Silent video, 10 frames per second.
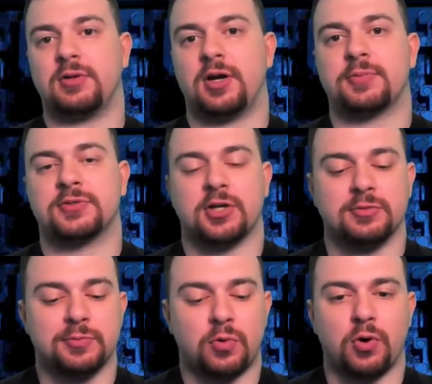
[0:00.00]
I'm going to talk a
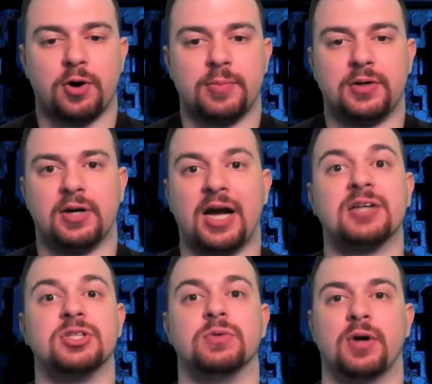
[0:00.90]
bit more about
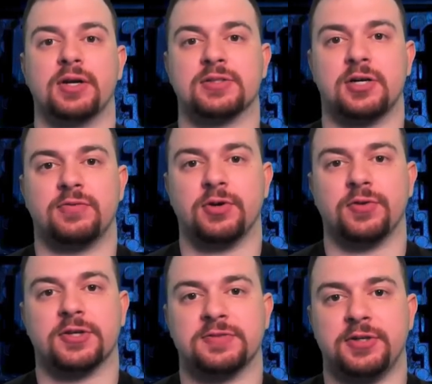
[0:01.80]
actually writing software in
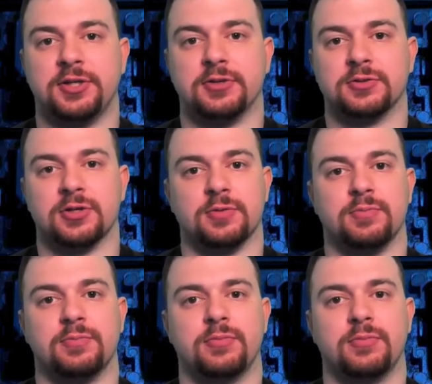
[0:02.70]
the next video, so